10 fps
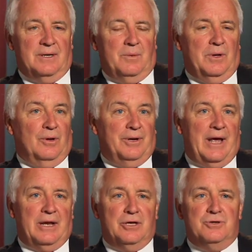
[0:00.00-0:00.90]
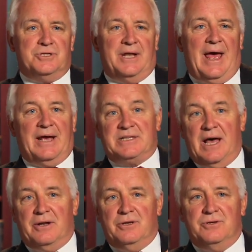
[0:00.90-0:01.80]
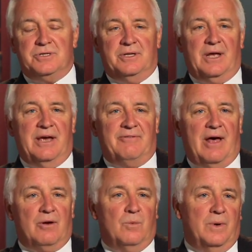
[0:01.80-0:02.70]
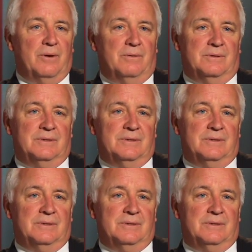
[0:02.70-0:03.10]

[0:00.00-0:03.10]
We learned how to use an axe, how to use a knife, how to whittle.